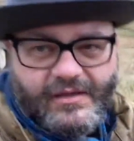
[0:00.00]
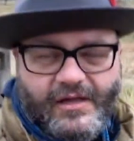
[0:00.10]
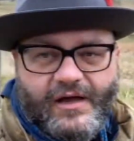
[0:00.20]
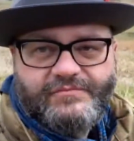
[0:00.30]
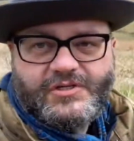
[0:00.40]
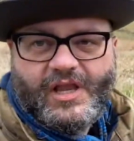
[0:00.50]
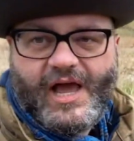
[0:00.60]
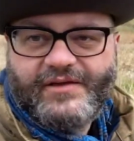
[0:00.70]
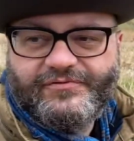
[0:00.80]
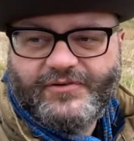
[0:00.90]
of
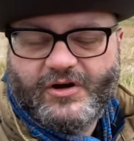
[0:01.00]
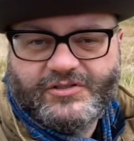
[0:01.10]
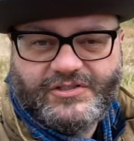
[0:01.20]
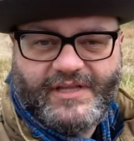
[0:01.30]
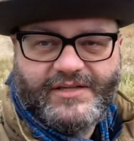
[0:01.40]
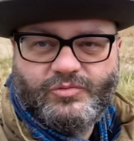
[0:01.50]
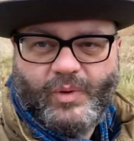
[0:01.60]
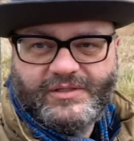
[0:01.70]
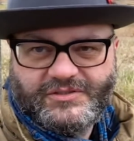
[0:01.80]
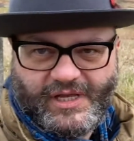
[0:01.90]
July 1st, that's
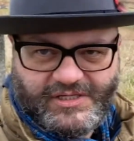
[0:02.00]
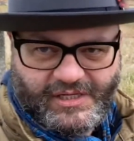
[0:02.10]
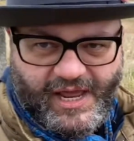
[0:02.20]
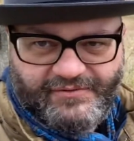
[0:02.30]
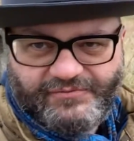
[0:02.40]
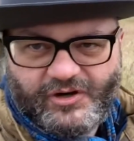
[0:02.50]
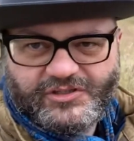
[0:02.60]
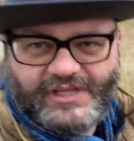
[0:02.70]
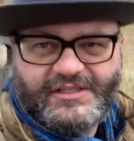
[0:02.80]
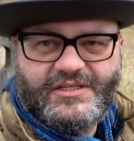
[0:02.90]
Wednesday, July
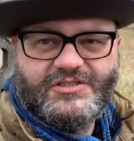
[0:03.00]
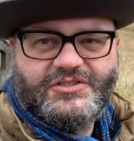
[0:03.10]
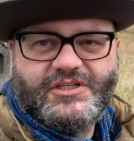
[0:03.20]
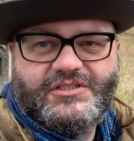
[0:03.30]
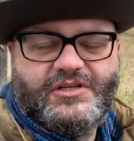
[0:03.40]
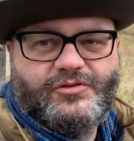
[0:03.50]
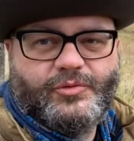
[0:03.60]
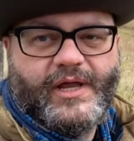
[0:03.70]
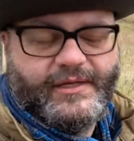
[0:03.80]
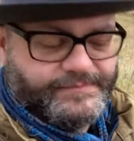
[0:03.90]
1st,
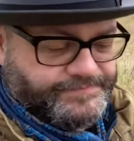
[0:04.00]
1863,